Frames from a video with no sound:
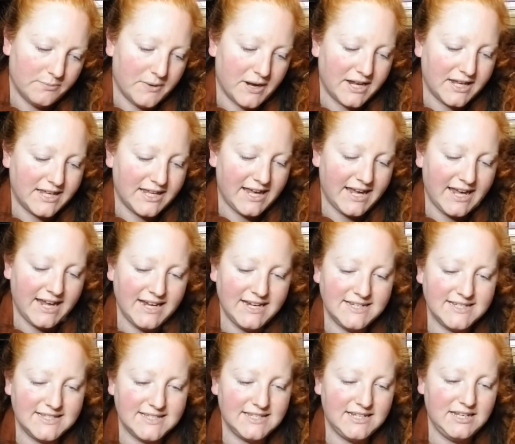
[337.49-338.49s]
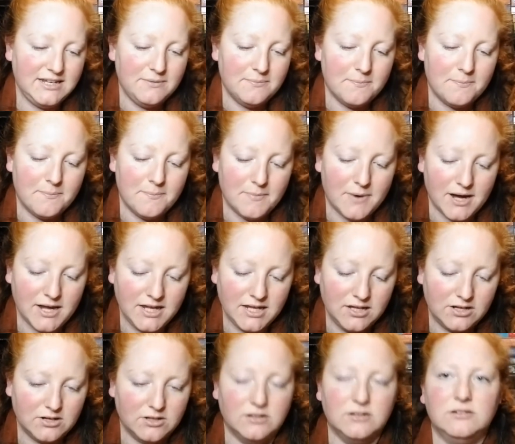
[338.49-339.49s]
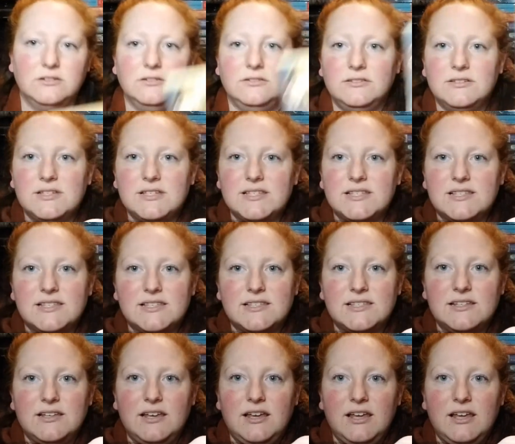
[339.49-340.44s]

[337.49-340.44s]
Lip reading: by Casey Michaels.